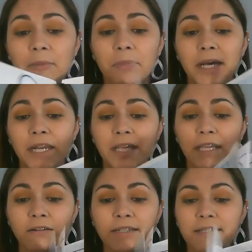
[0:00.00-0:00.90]
But
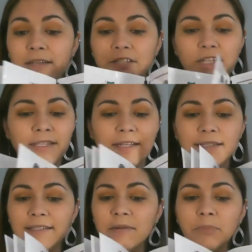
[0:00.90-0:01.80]
here's just
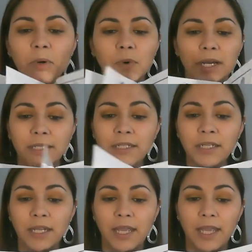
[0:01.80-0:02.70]
a simple one.
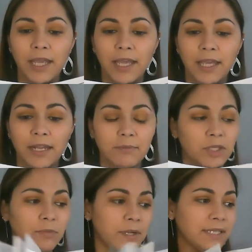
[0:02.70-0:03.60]
And I'm
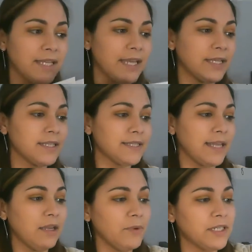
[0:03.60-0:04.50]
super excited to
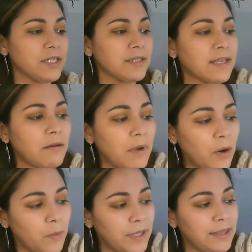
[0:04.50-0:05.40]
say we just came
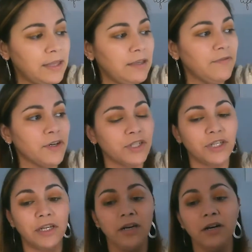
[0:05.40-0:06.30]
out with the
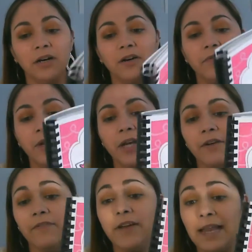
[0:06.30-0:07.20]
version of
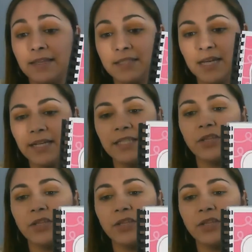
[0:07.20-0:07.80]
Valentines.